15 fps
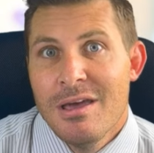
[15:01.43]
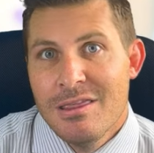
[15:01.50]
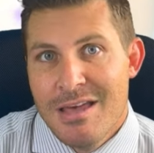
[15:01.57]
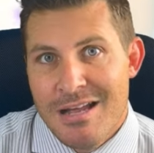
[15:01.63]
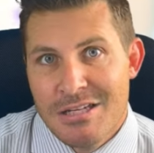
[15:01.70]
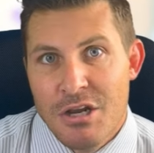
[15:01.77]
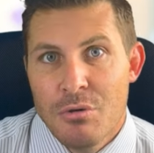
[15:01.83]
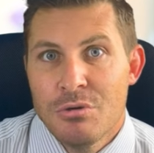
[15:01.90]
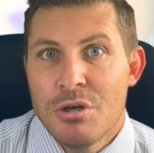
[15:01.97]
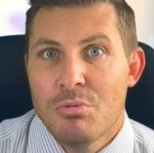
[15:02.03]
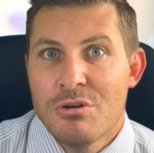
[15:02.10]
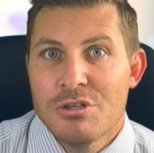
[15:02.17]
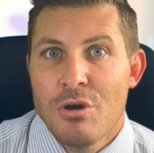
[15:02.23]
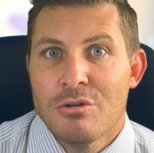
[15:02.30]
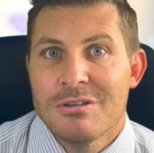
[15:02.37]
that's going to
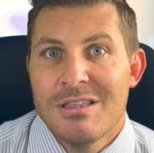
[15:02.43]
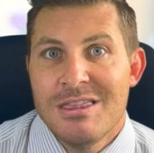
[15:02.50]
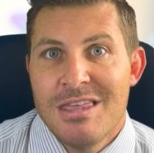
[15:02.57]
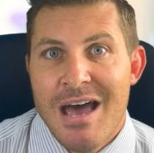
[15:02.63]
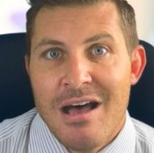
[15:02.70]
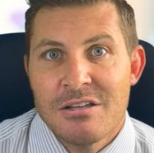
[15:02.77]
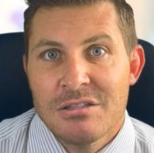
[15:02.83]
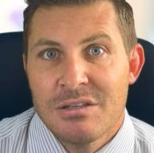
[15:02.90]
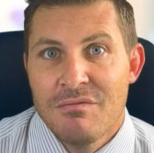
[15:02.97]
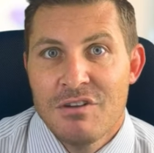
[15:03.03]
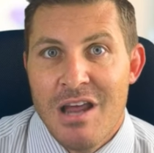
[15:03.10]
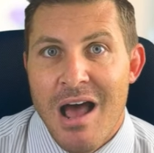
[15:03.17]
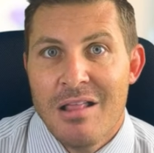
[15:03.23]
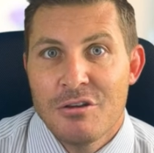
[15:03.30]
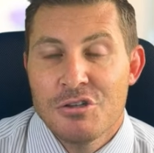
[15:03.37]
result in thousands of
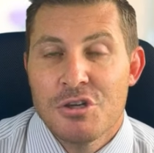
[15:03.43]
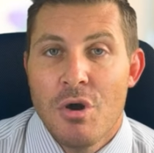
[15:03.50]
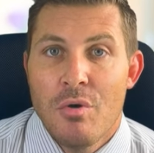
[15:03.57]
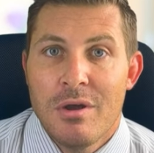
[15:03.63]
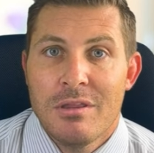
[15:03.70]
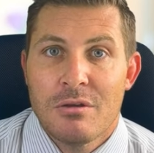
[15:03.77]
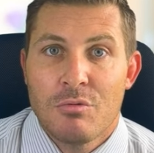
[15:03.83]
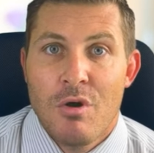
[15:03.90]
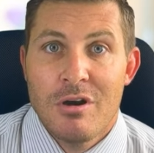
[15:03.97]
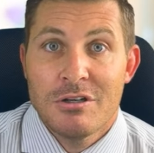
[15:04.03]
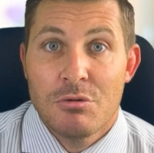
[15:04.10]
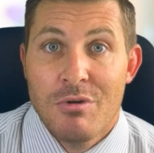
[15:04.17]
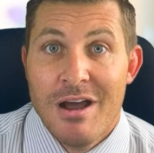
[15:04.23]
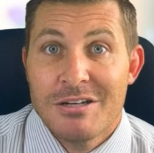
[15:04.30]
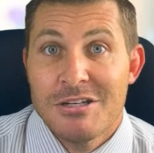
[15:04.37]
dollars going in the wrong
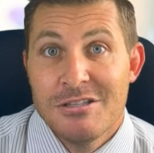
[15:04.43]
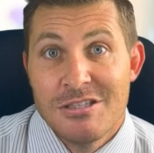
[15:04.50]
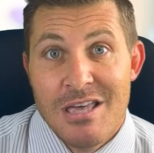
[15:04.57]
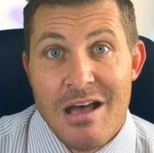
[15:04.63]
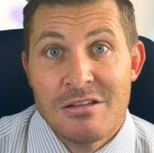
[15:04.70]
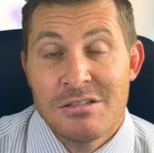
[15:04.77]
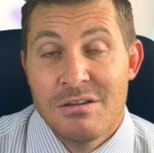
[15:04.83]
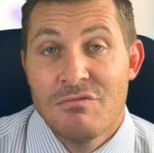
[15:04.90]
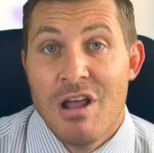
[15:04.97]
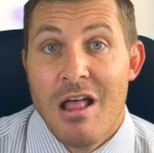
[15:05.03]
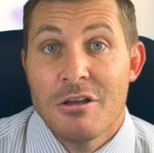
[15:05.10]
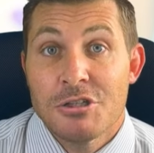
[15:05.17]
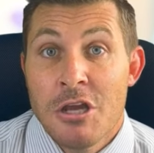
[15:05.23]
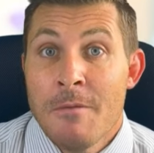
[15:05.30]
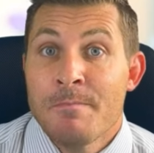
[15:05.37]
directions, thousands of
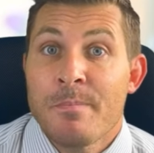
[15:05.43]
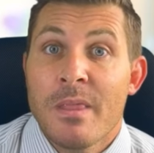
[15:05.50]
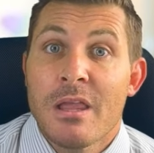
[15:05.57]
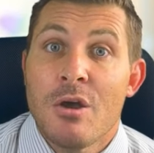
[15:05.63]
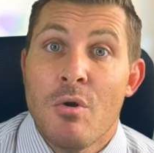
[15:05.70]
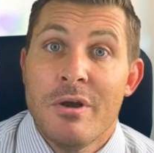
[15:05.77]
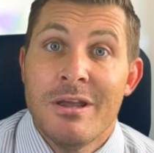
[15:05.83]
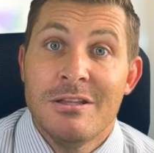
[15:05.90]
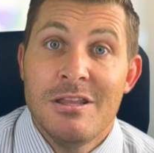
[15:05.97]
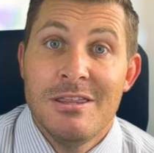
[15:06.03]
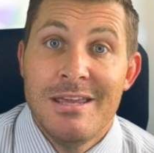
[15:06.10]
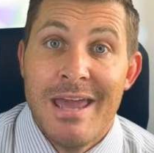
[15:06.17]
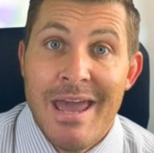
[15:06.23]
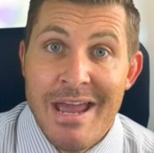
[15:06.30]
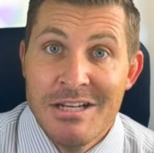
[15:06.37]
dollars going into
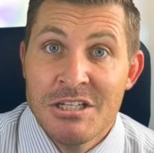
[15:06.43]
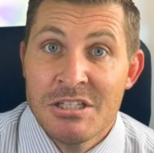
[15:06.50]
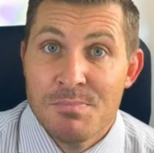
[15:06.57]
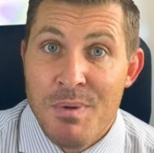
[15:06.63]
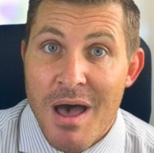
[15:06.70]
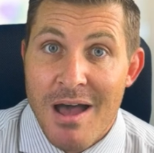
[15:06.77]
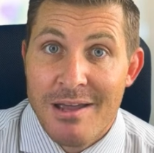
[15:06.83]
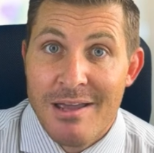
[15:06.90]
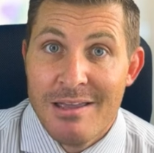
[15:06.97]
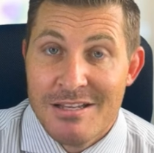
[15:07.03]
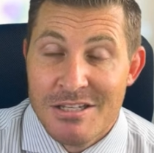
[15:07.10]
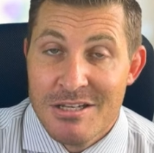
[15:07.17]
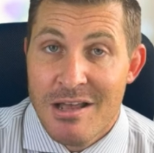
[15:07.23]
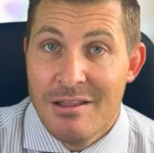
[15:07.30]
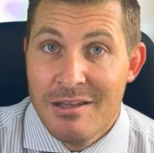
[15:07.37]
the agent's pocket
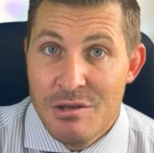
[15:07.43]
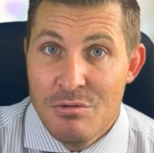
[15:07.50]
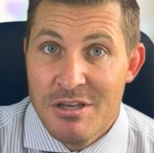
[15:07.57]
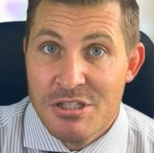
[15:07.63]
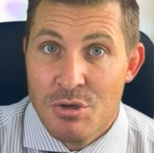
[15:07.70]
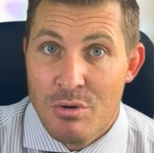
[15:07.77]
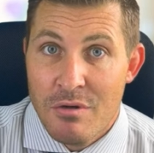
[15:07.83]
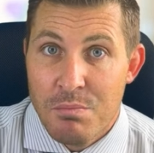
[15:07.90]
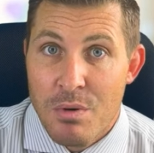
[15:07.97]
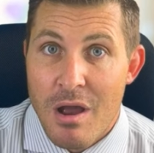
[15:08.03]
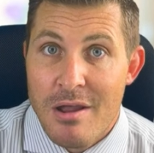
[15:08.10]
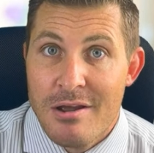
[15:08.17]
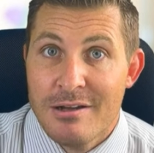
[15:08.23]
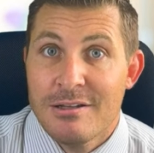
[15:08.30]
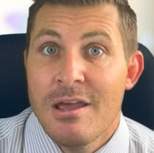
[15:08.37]
that's selling you this sort of
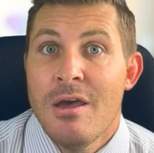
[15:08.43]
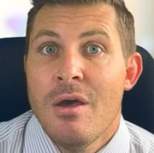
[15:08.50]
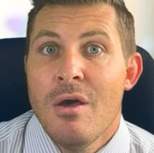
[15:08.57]
product,